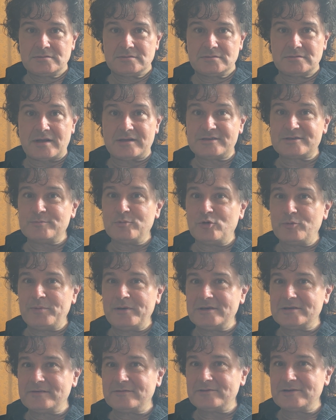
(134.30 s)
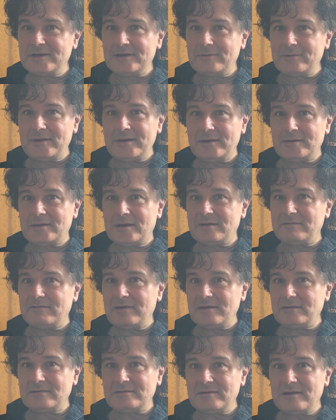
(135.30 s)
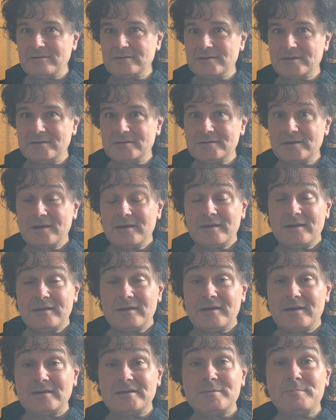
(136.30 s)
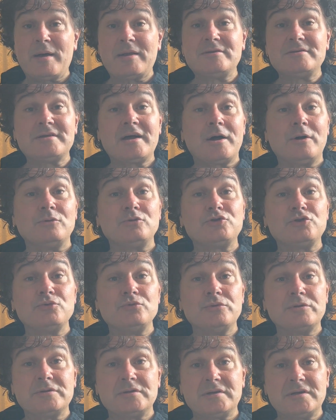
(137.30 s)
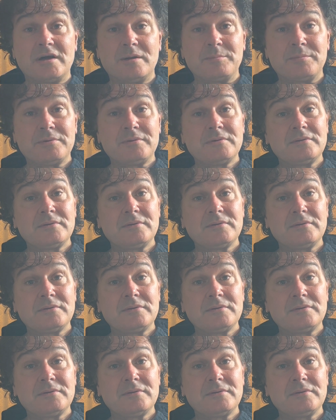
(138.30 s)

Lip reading: That small piece of chickweed had evaded notice, and he bent down to root it up.